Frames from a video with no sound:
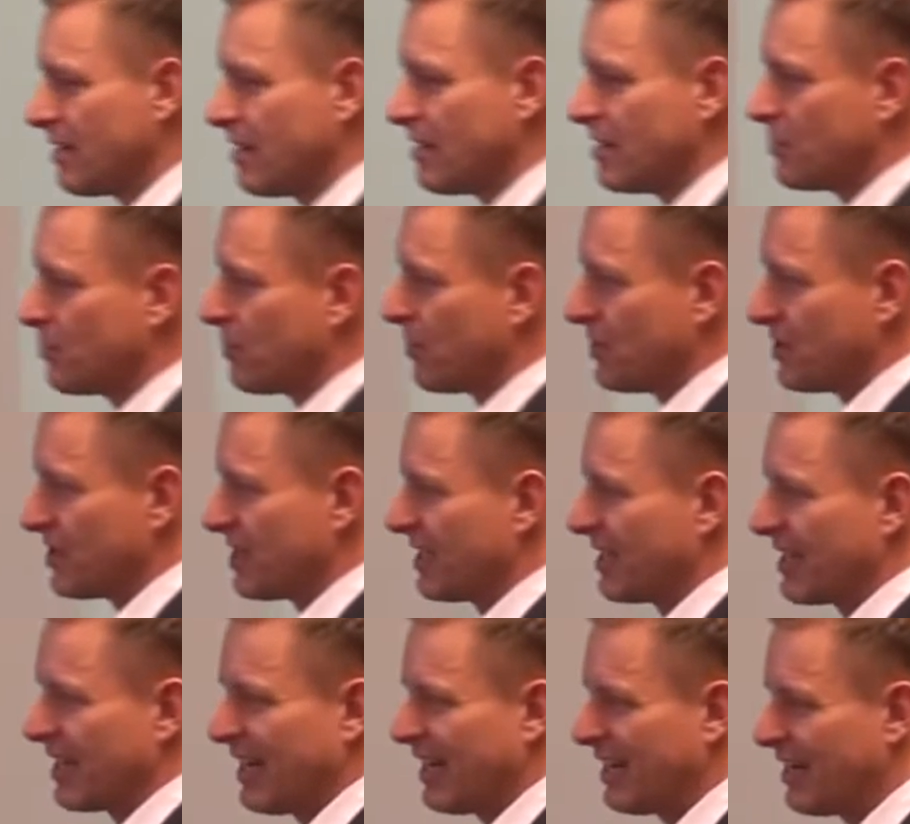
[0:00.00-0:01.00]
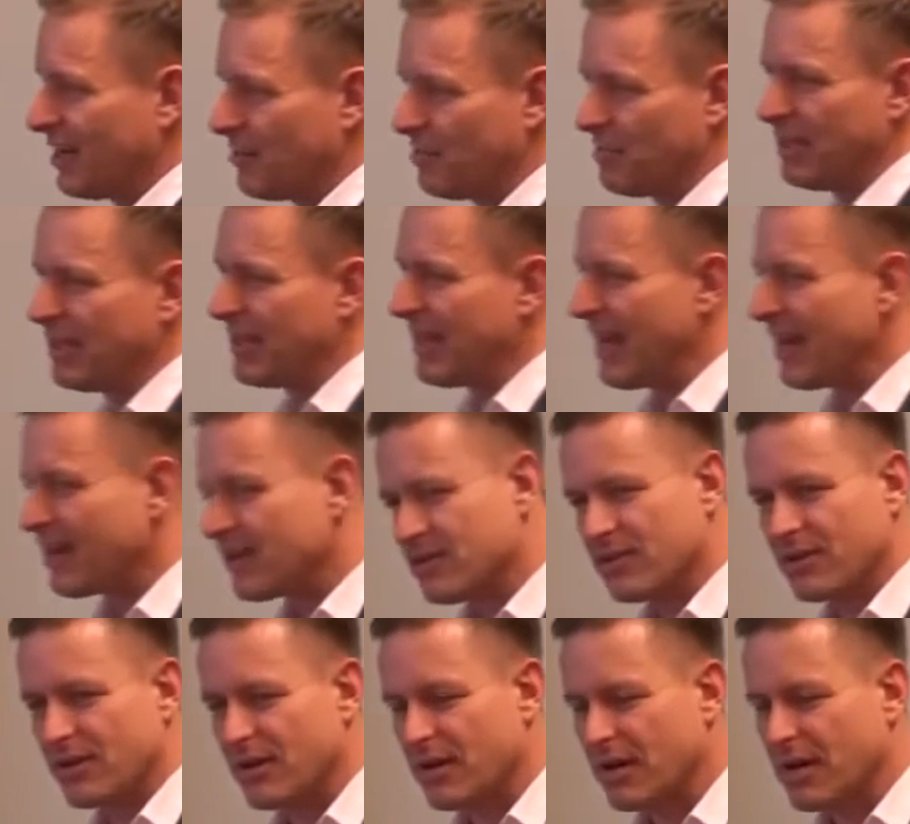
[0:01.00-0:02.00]
this person cannot be an
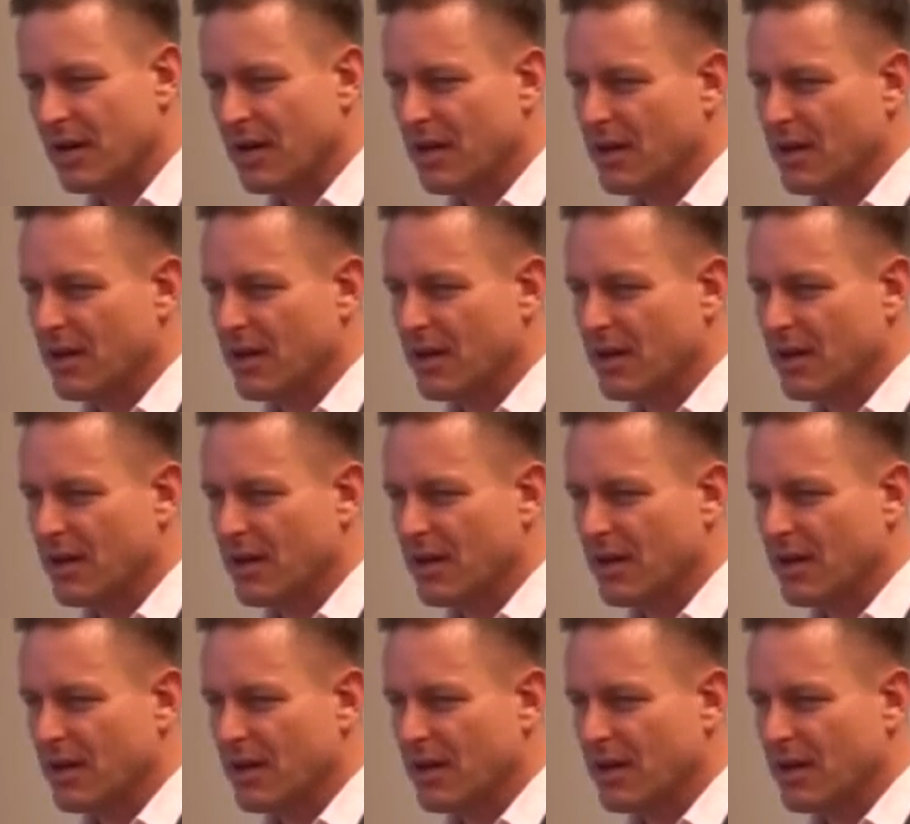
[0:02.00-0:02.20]
actor